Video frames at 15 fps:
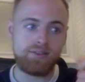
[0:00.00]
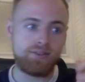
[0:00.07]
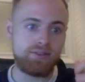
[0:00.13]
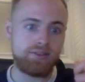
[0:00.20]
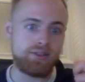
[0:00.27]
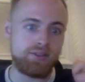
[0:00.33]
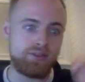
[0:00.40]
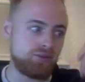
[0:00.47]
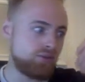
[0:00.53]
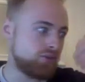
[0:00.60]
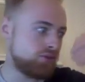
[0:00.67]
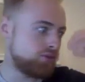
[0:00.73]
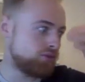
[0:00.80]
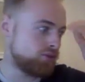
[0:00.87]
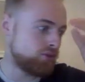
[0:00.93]
the
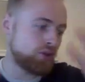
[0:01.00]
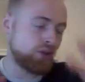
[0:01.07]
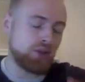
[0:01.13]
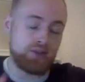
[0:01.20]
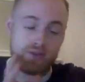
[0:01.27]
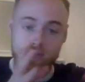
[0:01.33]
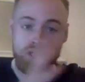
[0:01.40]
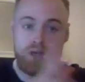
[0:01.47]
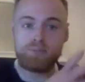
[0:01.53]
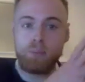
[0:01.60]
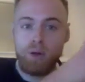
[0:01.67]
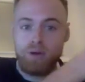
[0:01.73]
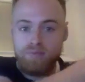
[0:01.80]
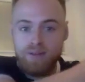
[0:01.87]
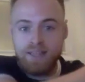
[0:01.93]

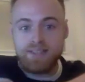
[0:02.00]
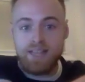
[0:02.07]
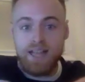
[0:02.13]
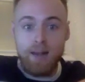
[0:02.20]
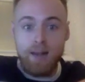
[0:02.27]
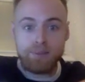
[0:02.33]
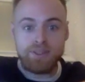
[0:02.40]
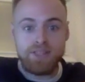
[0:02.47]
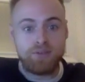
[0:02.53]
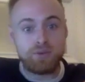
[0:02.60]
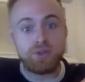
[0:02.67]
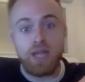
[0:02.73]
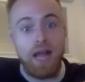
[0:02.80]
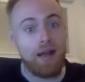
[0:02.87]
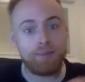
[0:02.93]
curveball effects that happens
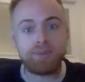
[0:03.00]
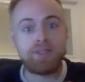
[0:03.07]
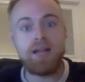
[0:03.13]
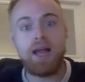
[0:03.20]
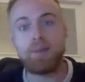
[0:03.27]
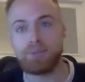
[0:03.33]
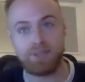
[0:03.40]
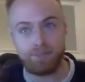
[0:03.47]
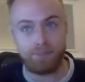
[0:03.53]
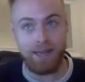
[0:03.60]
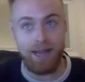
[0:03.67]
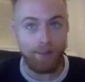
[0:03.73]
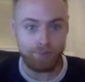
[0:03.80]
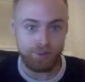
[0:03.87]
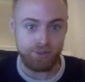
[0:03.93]
afterwards can be
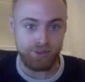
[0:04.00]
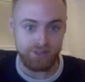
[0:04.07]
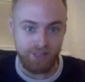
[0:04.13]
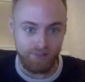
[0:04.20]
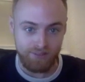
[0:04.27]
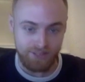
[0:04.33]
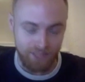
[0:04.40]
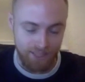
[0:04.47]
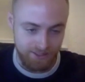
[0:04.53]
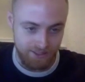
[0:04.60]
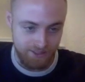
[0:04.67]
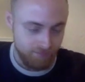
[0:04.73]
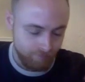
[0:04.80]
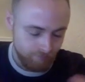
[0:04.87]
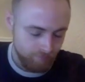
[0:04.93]
absolutely devastating.
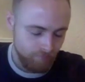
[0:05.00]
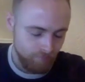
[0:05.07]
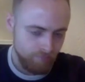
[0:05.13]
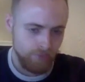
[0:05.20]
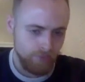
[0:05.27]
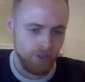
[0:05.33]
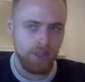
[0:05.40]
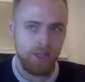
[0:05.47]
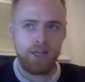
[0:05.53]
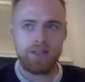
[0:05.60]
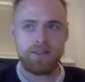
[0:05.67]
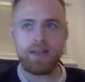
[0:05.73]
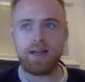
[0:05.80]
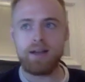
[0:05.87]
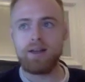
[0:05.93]

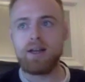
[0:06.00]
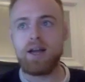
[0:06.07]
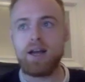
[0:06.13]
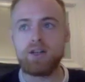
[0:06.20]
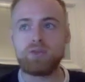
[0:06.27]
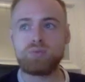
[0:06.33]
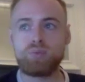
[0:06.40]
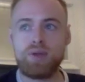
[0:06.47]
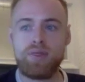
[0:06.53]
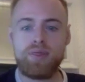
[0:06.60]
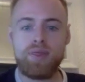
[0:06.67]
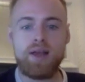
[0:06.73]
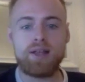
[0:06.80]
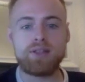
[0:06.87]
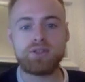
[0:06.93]
Now, and with
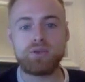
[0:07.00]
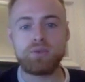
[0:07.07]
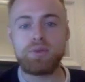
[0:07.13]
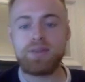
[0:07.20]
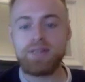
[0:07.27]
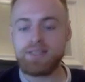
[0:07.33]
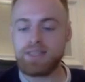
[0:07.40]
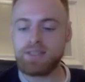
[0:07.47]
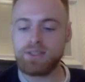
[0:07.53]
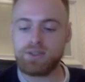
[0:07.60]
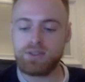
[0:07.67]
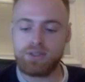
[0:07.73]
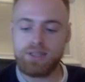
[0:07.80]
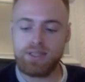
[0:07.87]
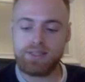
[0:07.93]
that, so with
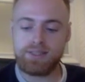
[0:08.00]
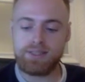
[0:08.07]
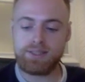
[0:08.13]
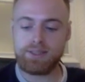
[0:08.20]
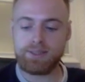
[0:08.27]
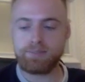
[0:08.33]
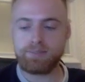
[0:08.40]
this